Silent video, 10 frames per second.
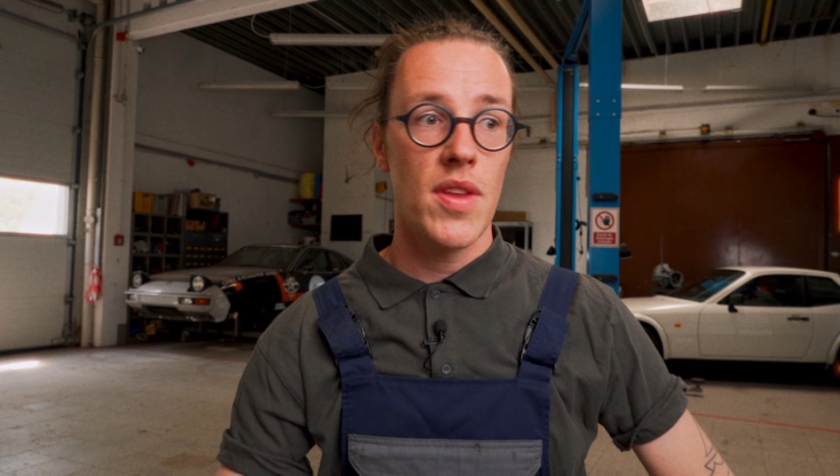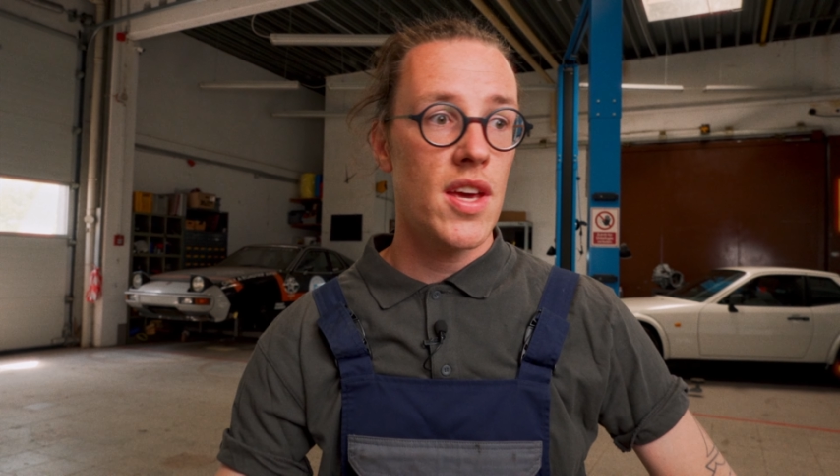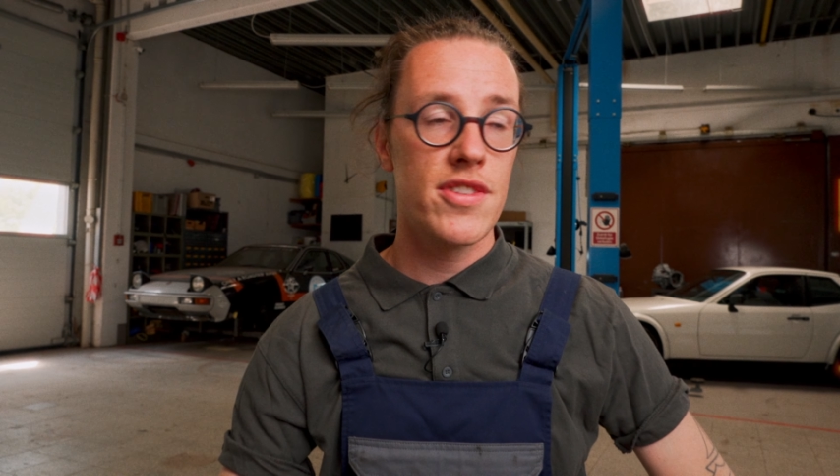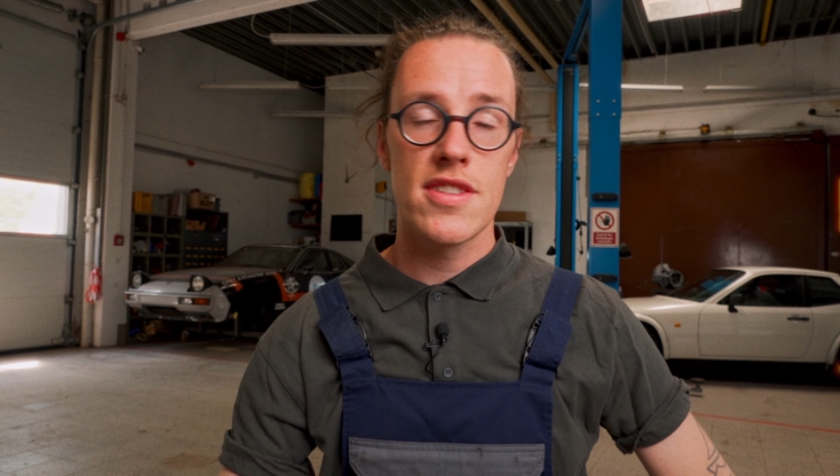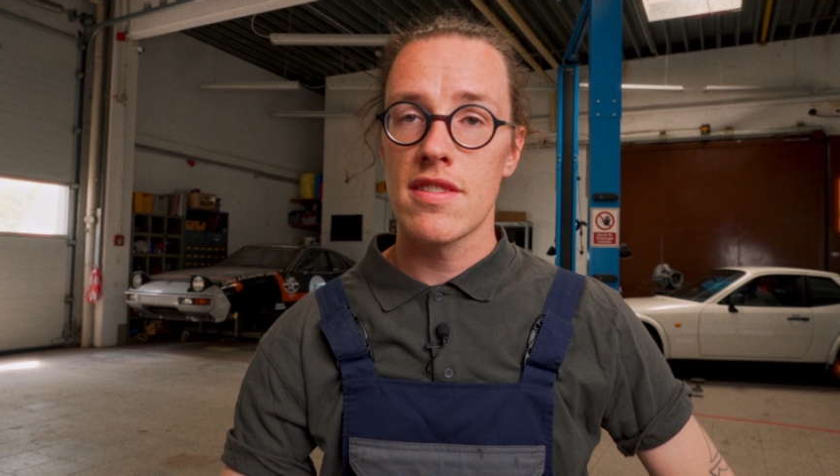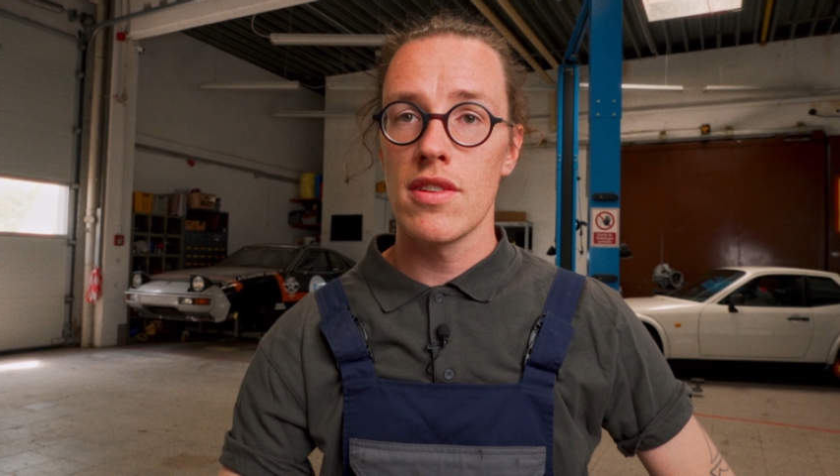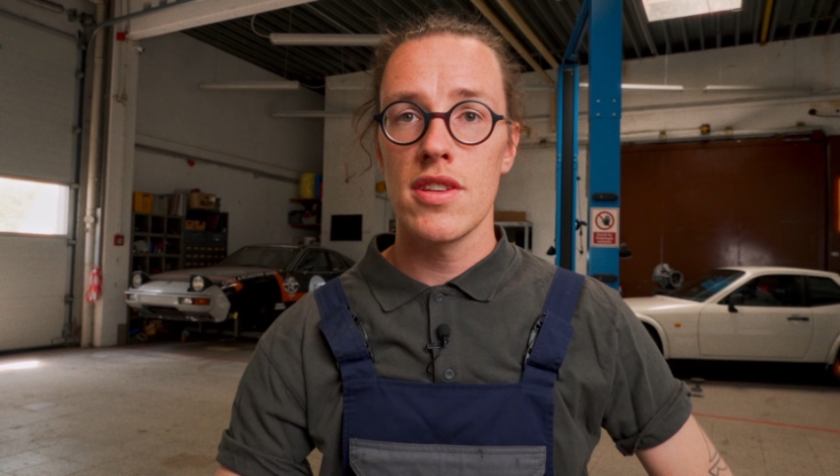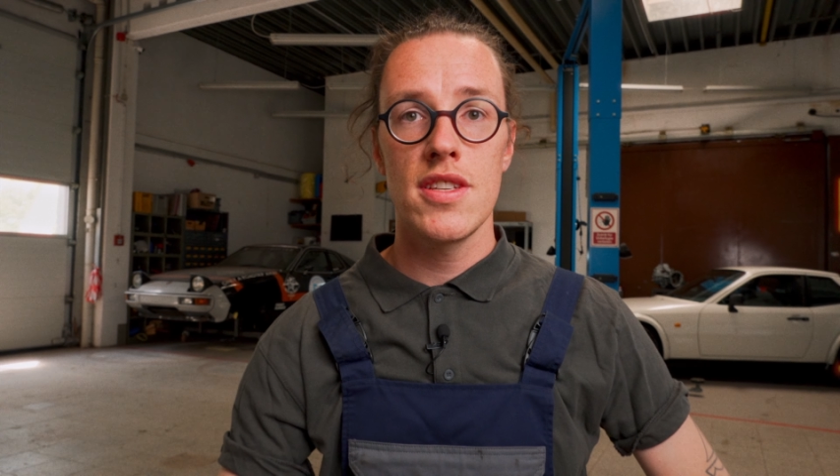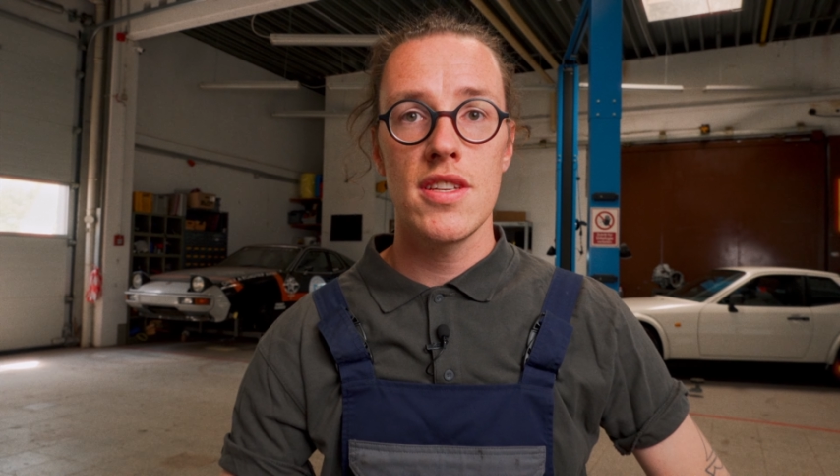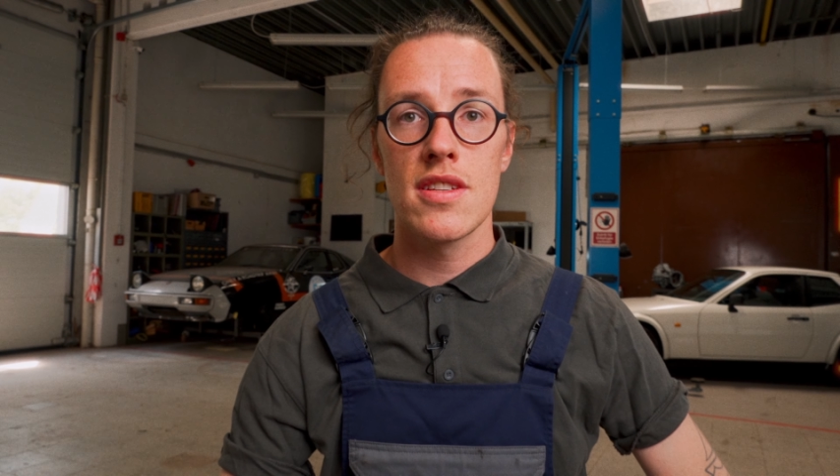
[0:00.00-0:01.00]
if it's
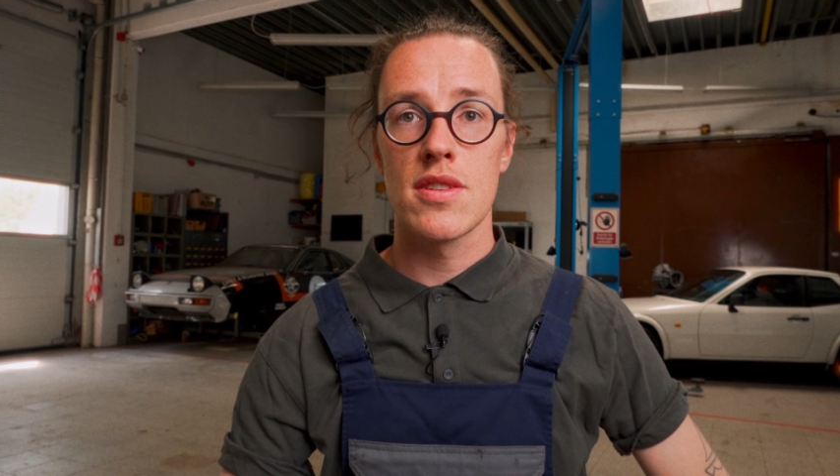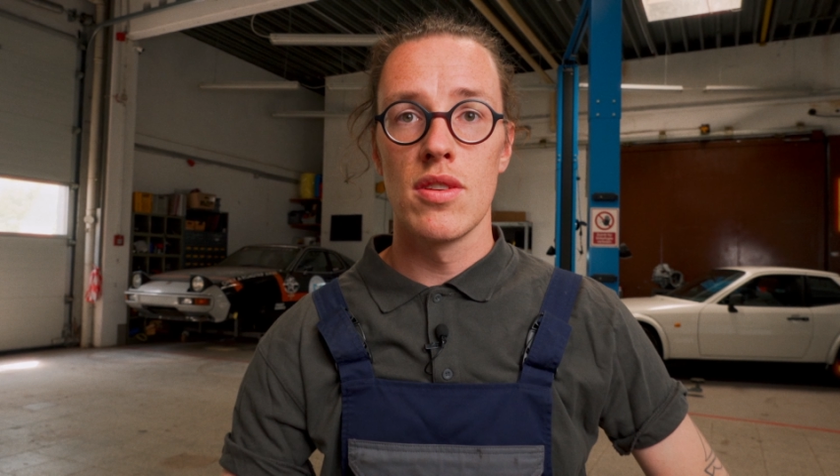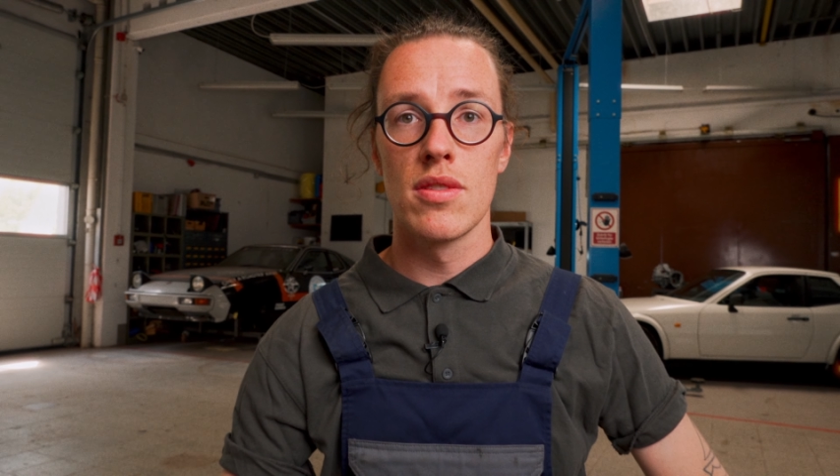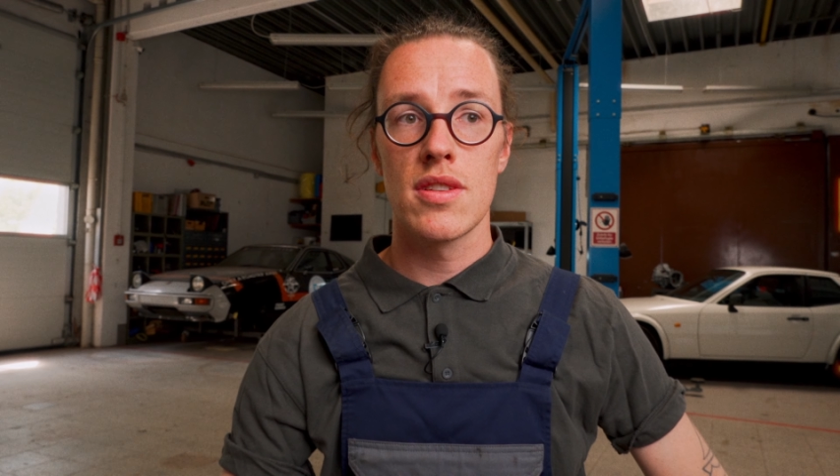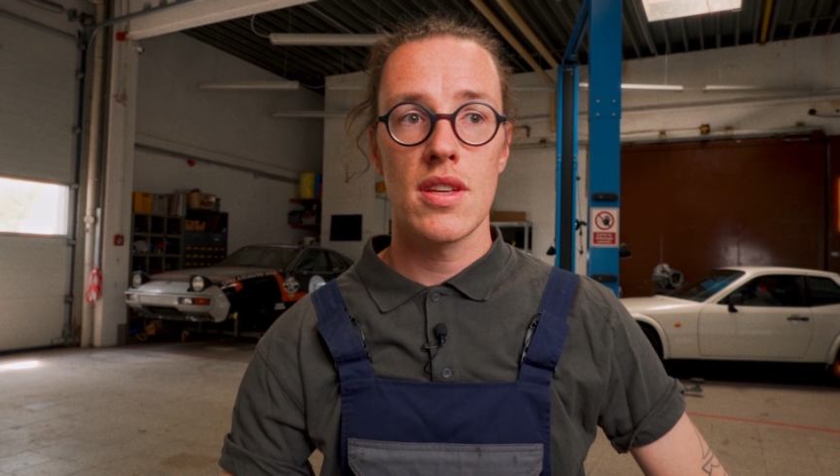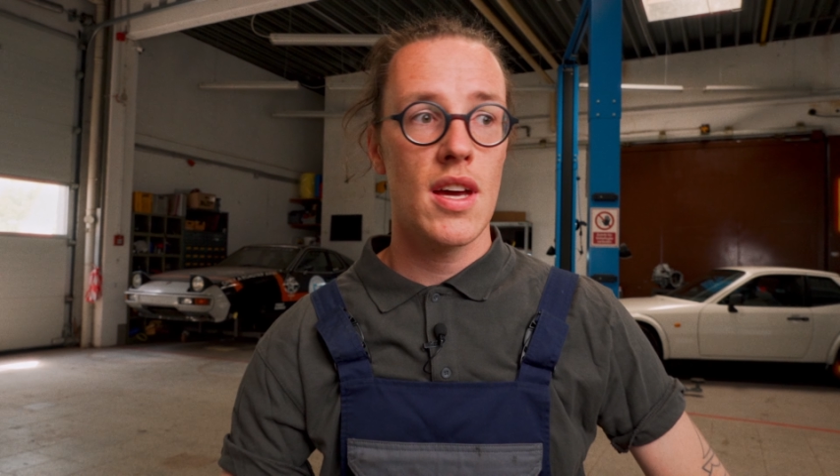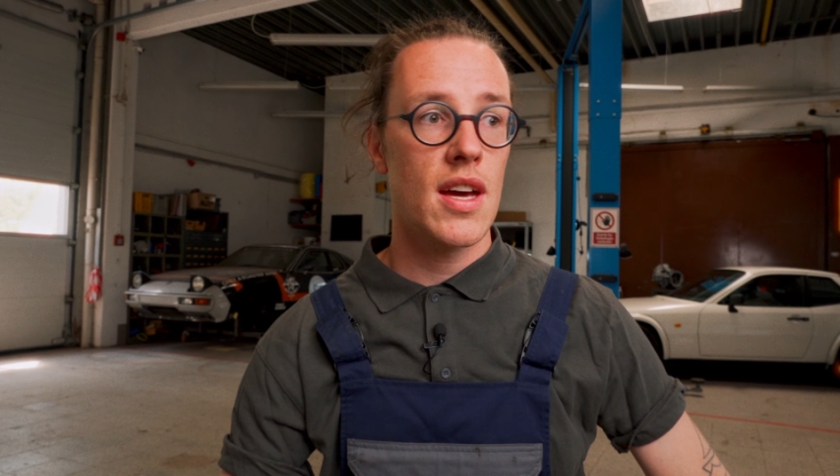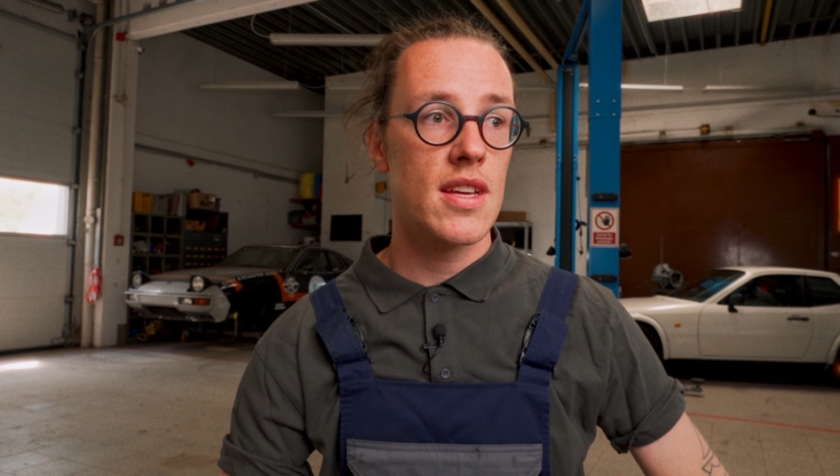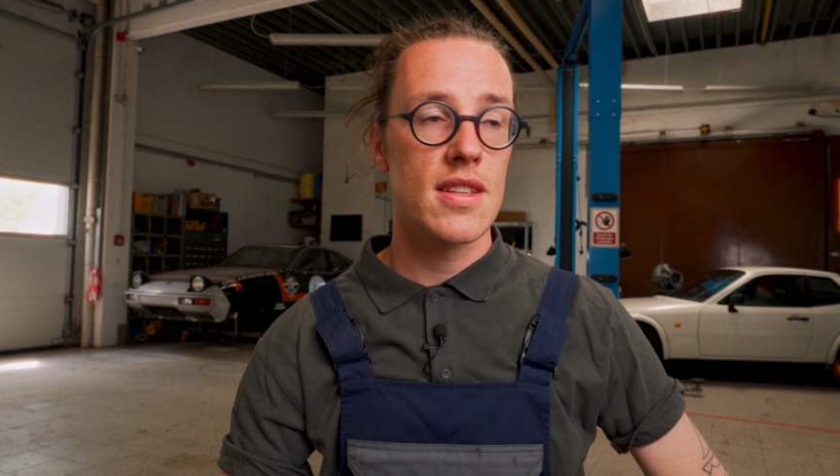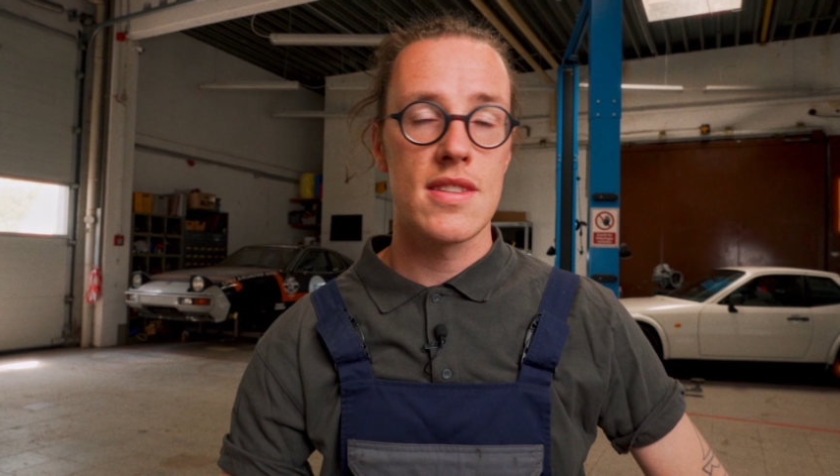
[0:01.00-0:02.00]
30 years old
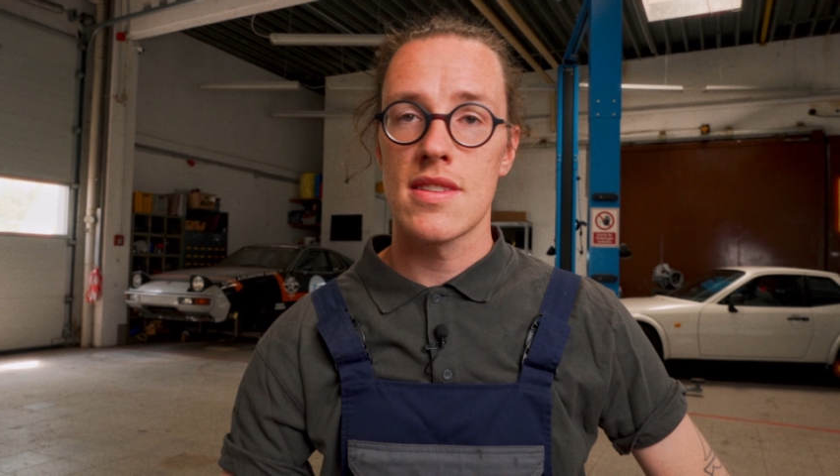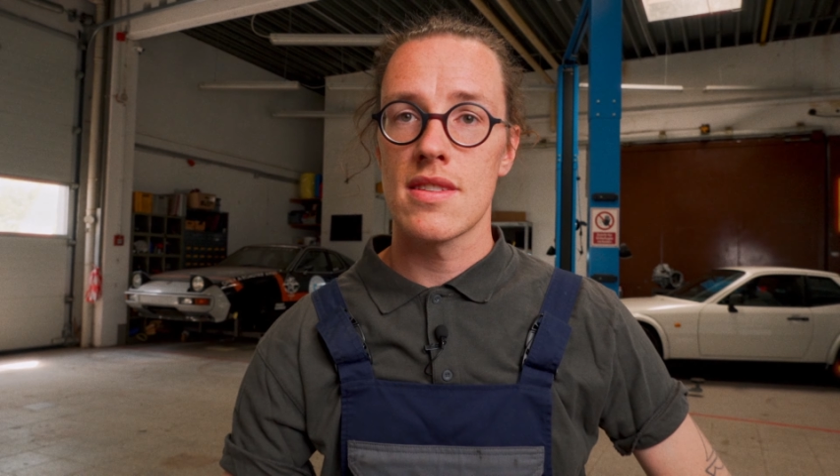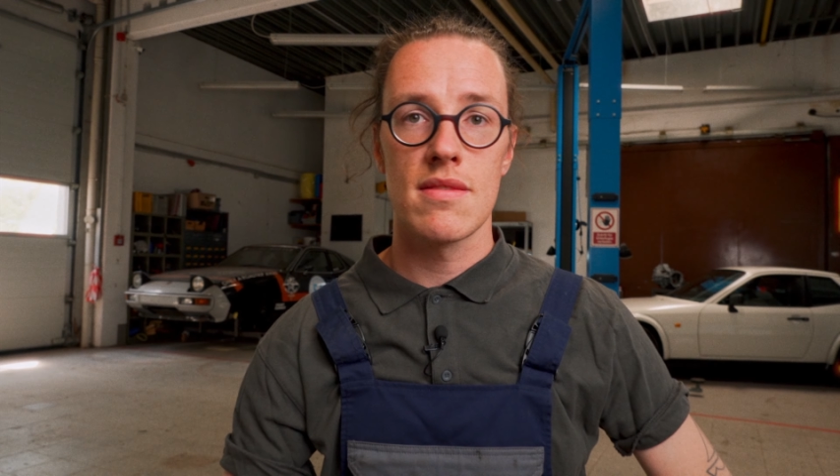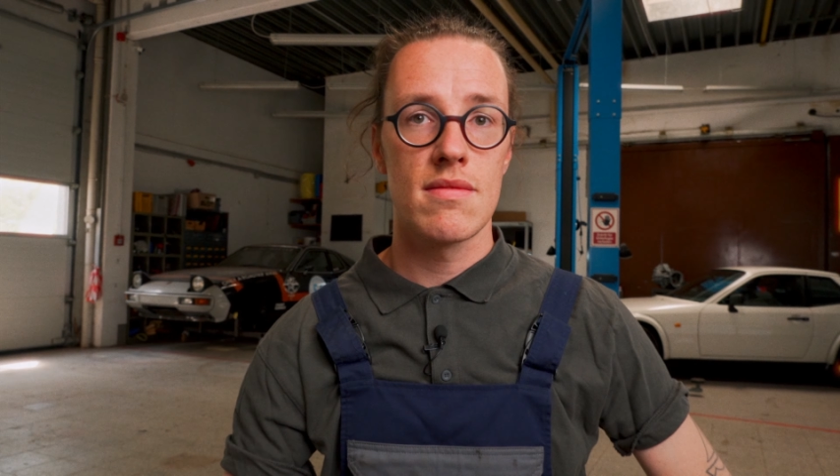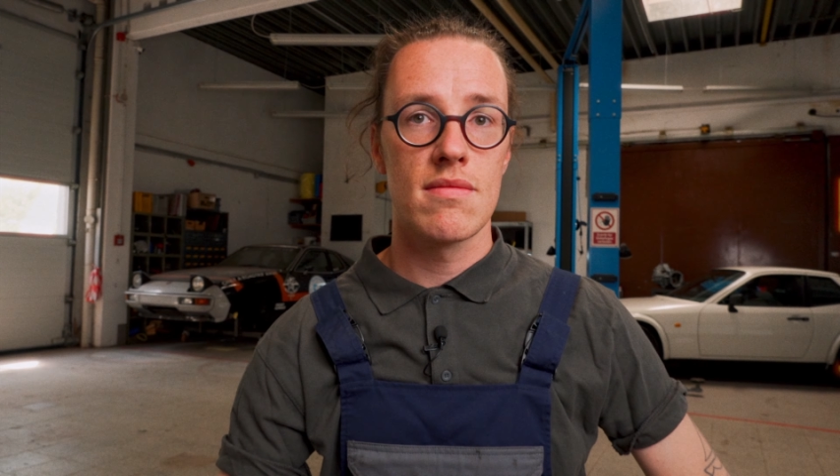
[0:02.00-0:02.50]
and it's